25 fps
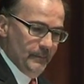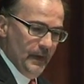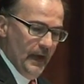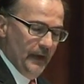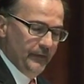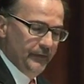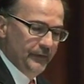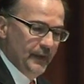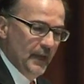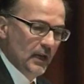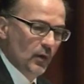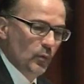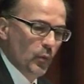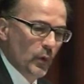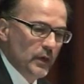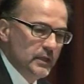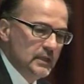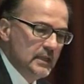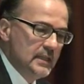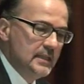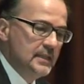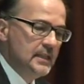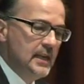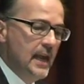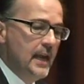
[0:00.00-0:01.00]
I think what
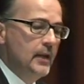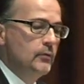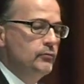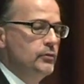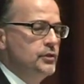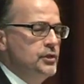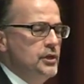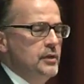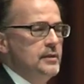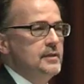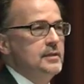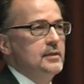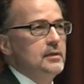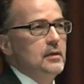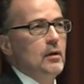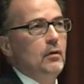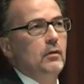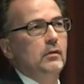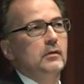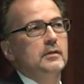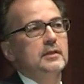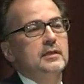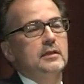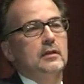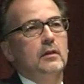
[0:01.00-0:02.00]
distinguishes
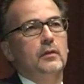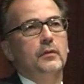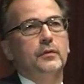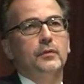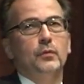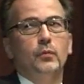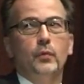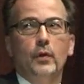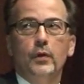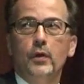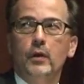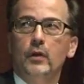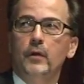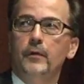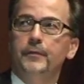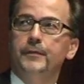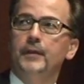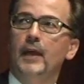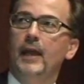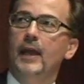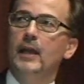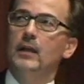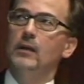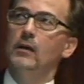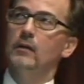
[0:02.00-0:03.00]
also the work of
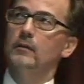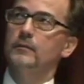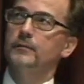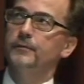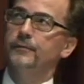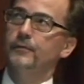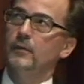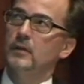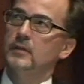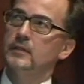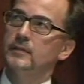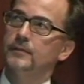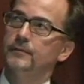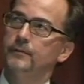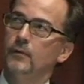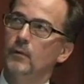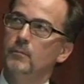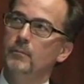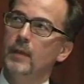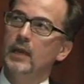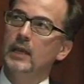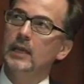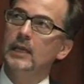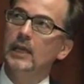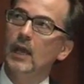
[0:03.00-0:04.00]
the Hague Conference
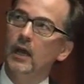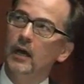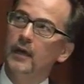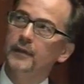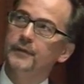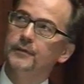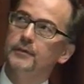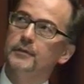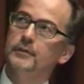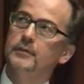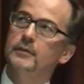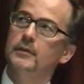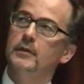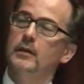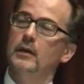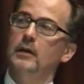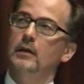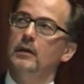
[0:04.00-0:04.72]
from many other